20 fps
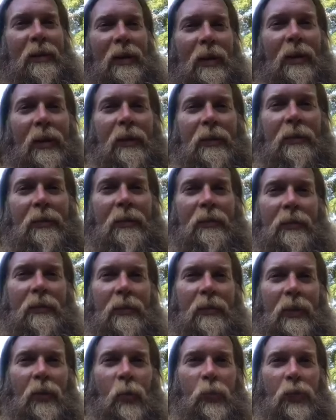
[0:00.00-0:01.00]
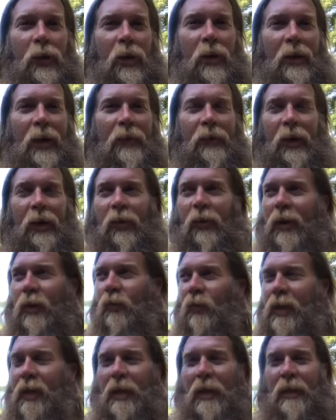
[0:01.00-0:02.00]
I can. I hope you all are having a great
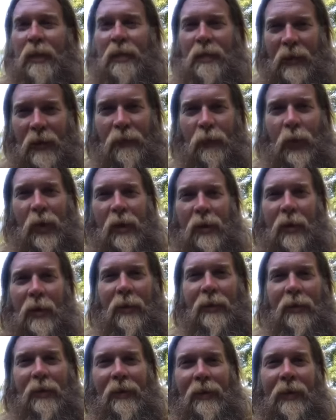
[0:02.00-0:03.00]
weekend, a safe weekend,